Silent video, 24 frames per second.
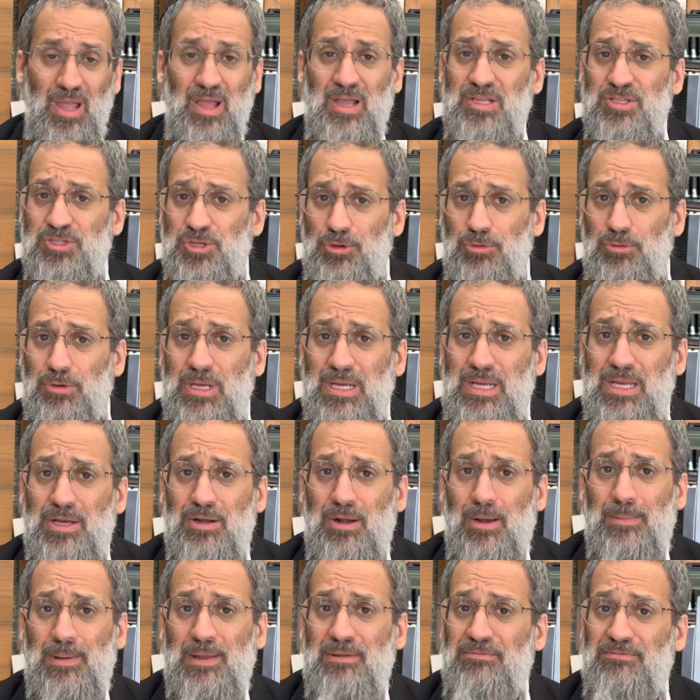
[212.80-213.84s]
So really,
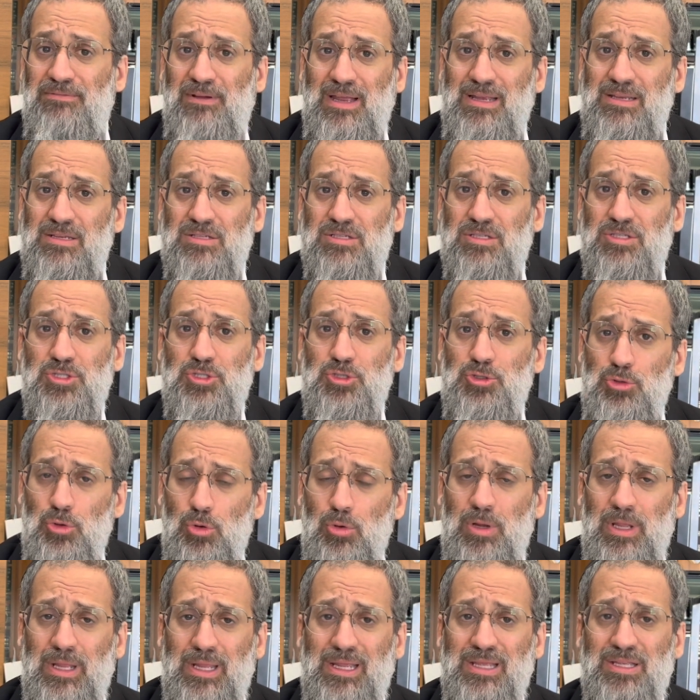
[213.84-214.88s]
Rabbi Feinstein's
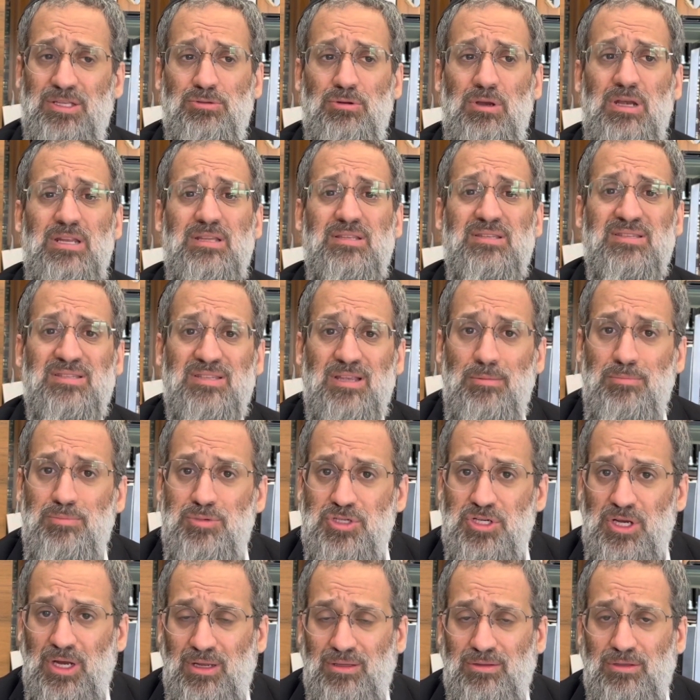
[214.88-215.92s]
ruling is really
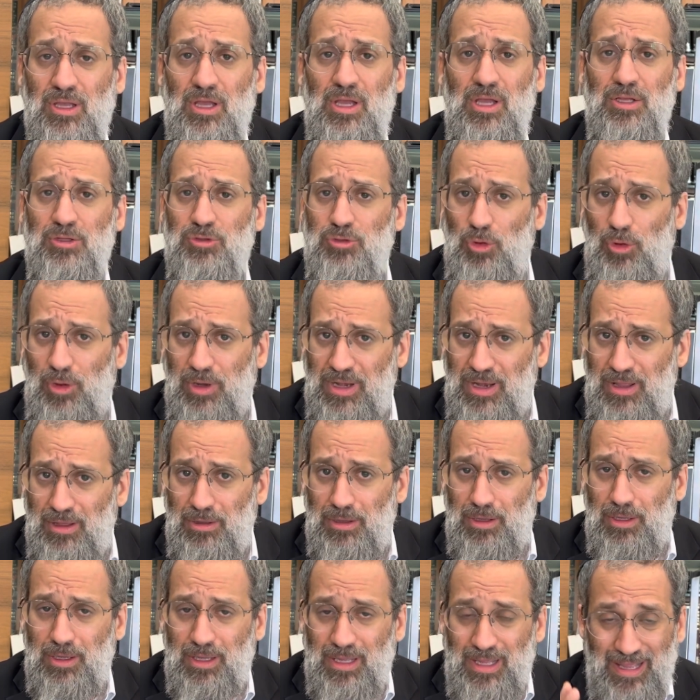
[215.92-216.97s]
subject to an
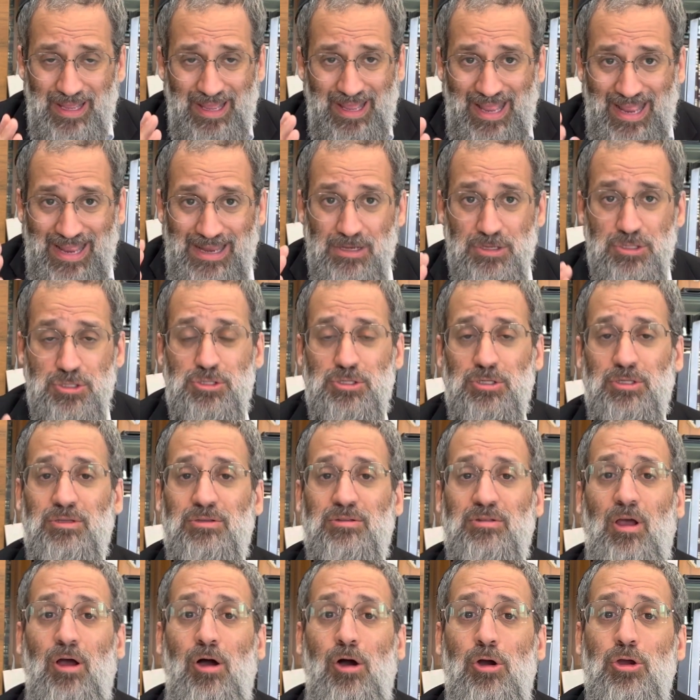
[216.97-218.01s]

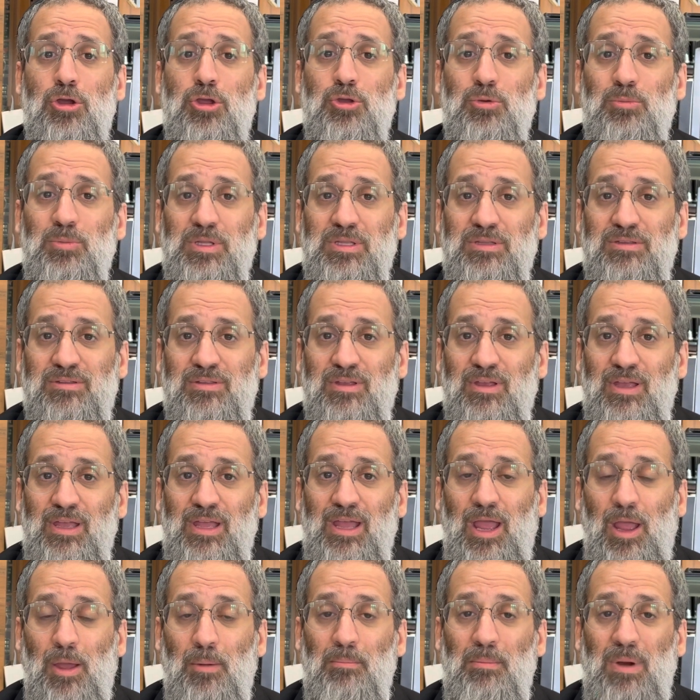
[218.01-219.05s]
ancient argument
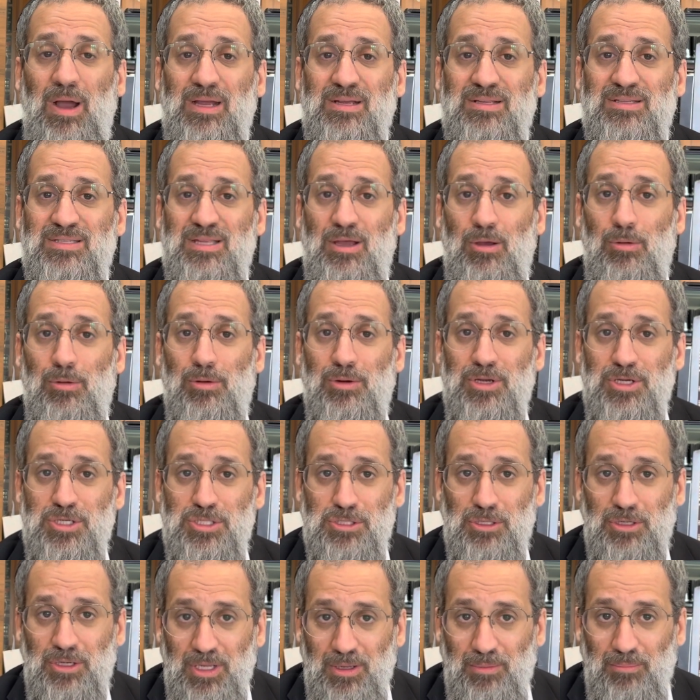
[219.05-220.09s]
amongst our
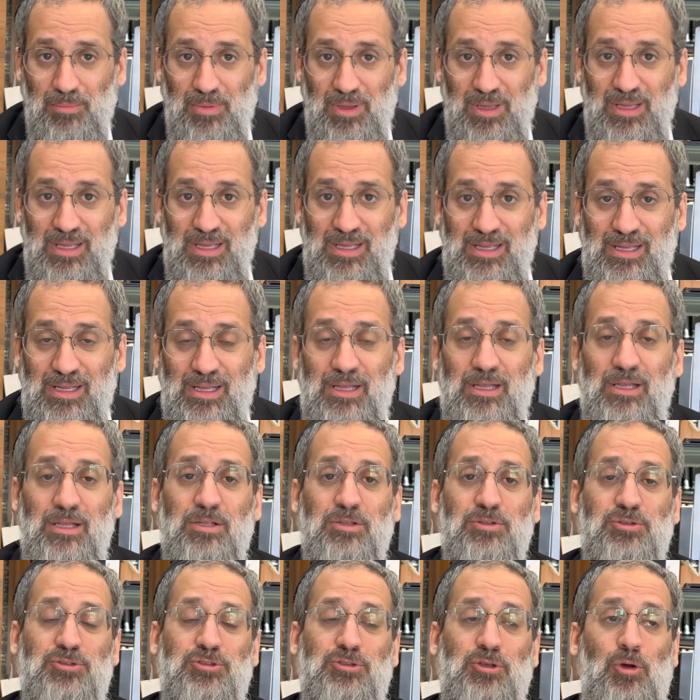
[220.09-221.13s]

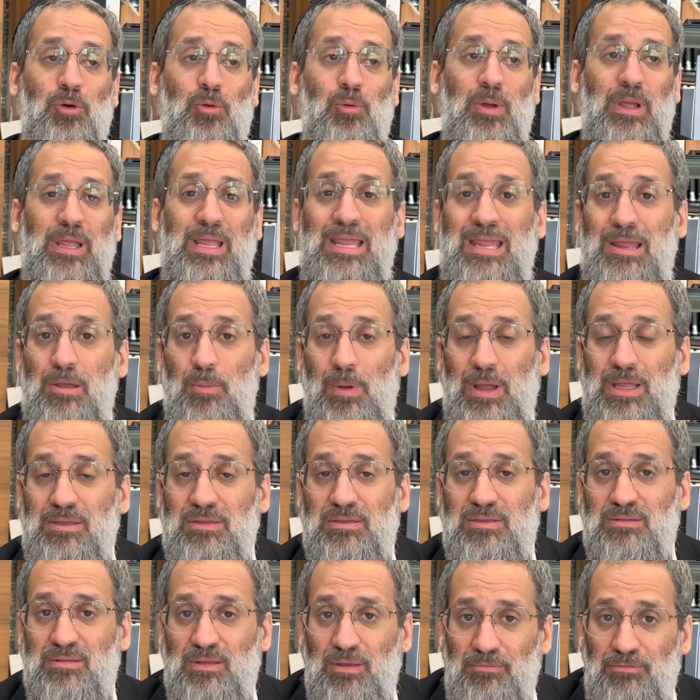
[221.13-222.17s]
Rishonim. So he
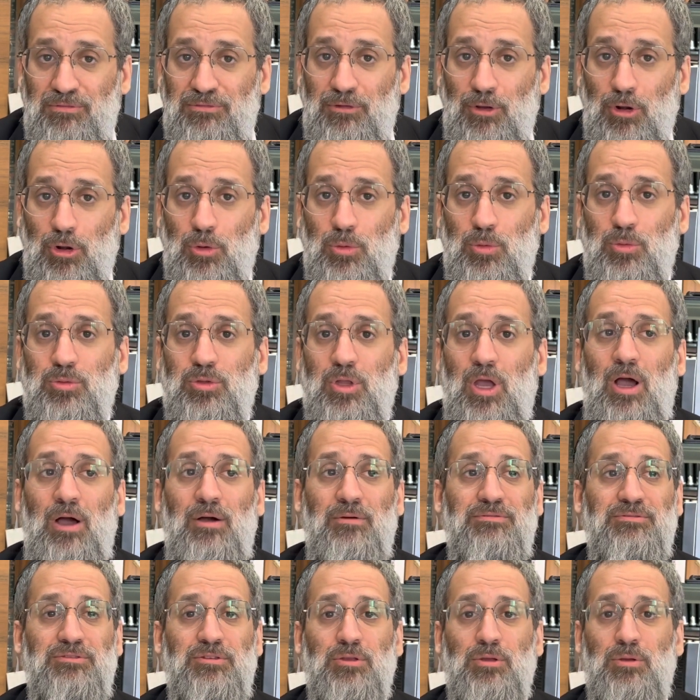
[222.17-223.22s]
went and followed
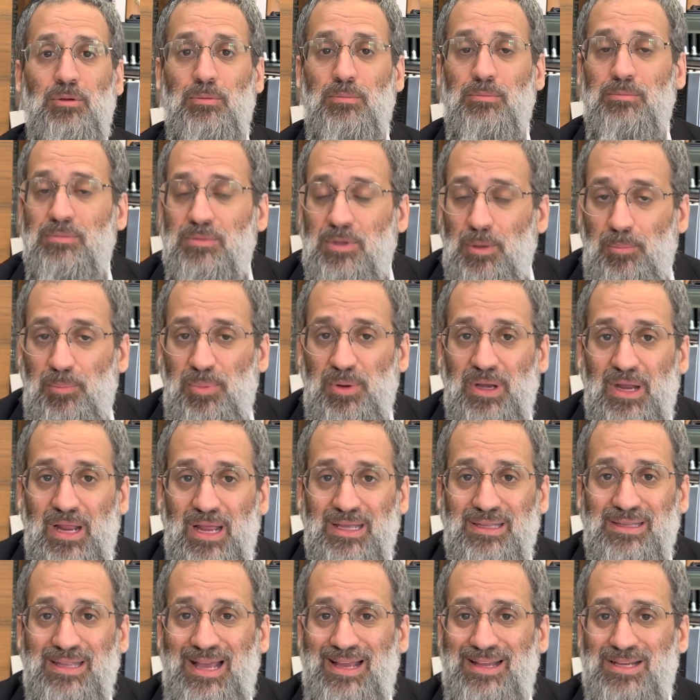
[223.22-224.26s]
after the Pri
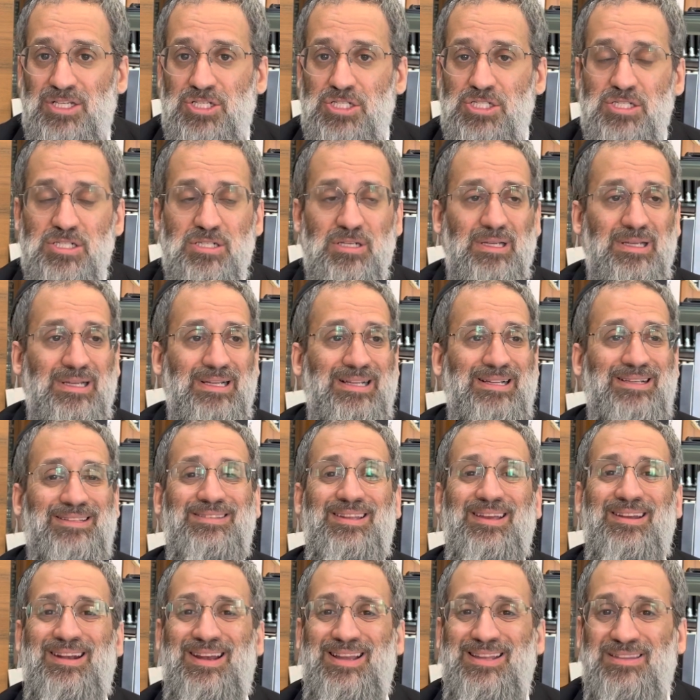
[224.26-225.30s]
Chadash,
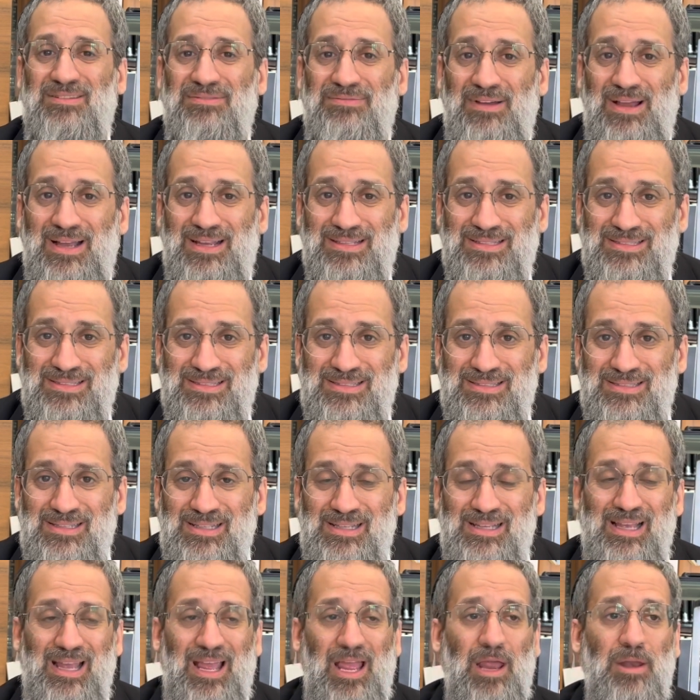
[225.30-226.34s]
the Radvaz,
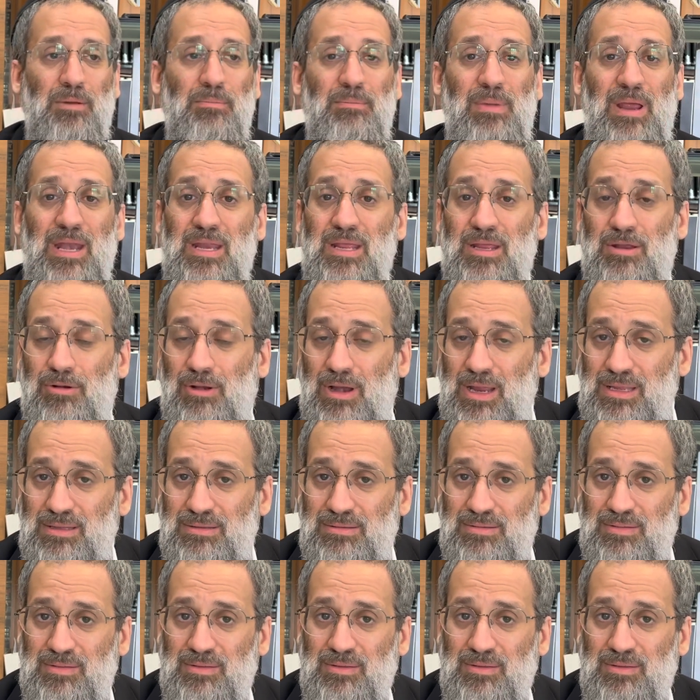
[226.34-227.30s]
and many great